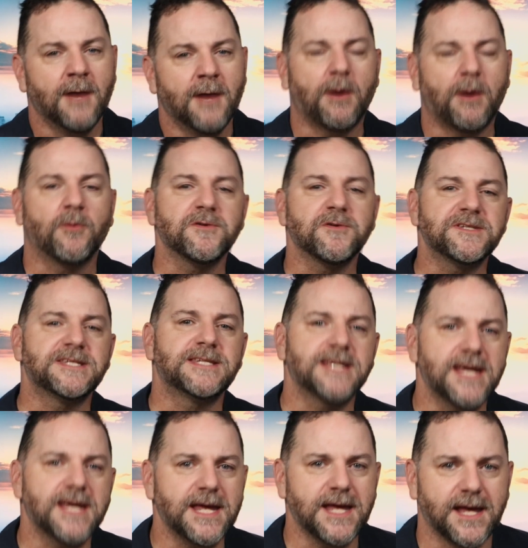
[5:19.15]
but we're
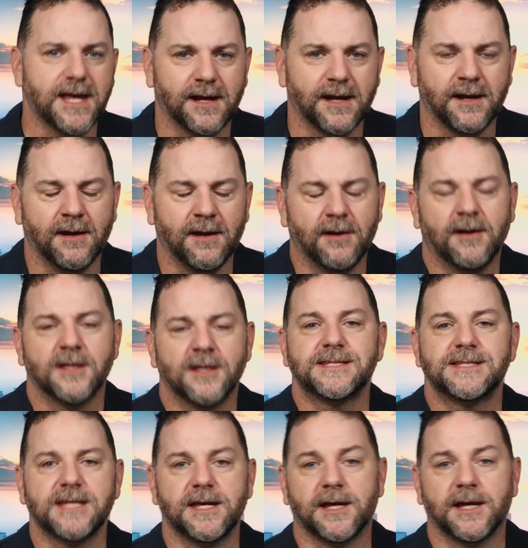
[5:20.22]
seeing
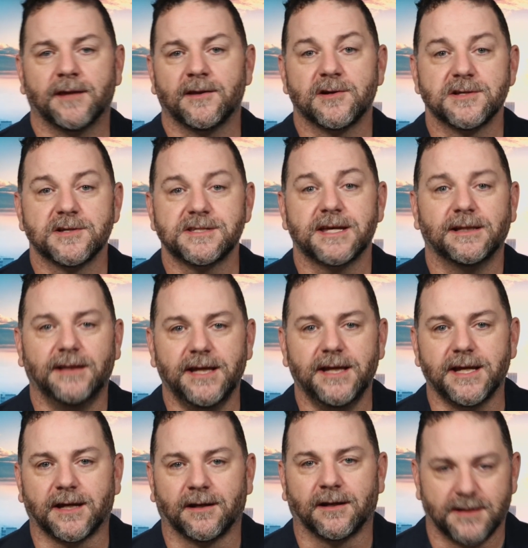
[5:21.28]
there is a
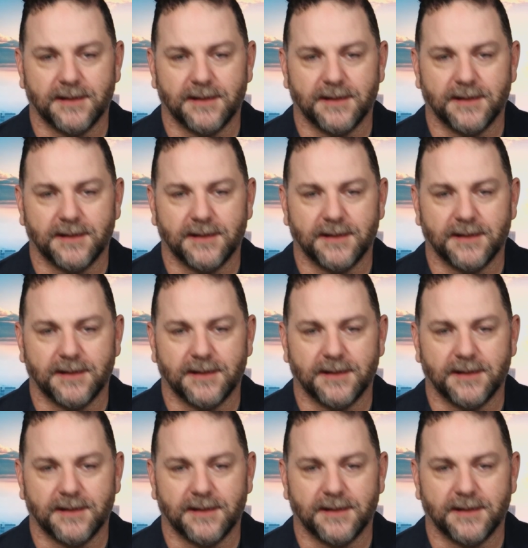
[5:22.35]
leak.